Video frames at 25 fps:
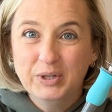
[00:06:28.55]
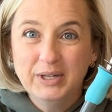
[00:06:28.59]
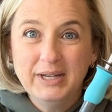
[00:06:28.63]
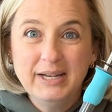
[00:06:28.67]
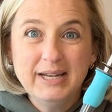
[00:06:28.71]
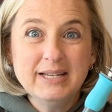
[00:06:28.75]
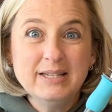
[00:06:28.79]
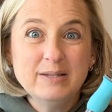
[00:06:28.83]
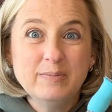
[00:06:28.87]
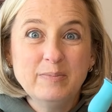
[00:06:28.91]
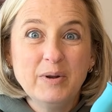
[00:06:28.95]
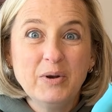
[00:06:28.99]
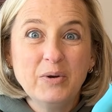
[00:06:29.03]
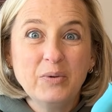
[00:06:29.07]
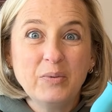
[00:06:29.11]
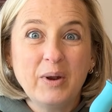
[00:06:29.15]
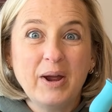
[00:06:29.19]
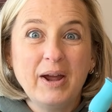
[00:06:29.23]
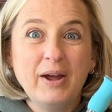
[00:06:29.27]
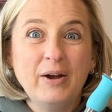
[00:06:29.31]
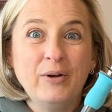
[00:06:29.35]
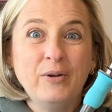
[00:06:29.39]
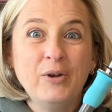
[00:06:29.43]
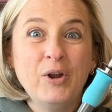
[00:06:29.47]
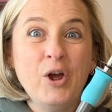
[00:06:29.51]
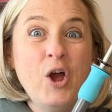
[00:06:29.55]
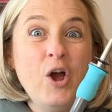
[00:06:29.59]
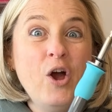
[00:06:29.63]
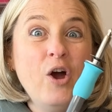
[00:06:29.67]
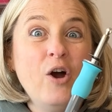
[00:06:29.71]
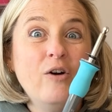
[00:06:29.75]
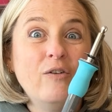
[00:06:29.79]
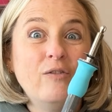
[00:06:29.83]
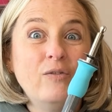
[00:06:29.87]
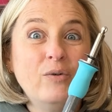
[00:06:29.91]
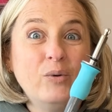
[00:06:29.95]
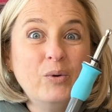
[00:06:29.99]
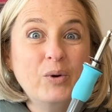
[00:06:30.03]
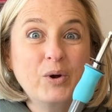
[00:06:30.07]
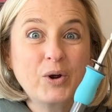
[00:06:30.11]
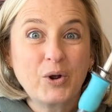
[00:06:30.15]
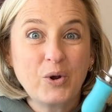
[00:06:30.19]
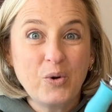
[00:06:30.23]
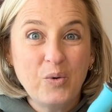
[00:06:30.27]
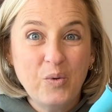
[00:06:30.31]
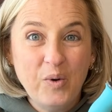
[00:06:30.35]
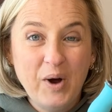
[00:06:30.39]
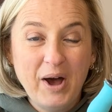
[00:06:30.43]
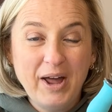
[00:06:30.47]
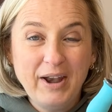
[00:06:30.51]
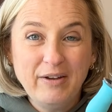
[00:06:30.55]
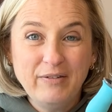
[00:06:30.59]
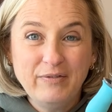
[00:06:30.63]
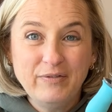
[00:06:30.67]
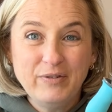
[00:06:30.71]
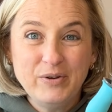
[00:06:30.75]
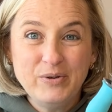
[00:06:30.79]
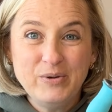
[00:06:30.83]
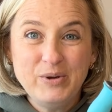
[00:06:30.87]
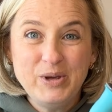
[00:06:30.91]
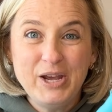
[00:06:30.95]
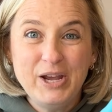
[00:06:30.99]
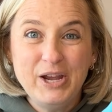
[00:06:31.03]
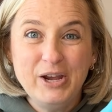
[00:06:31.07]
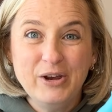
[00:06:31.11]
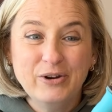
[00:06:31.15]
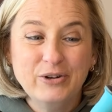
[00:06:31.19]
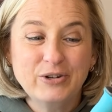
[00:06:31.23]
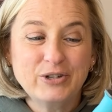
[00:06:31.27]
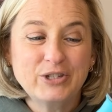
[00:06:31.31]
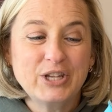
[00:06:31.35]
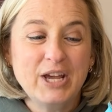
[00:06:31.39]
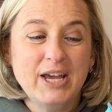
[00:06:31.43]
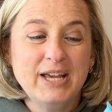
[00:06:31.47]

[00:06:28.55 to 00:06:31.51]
It has been around for quite a few years.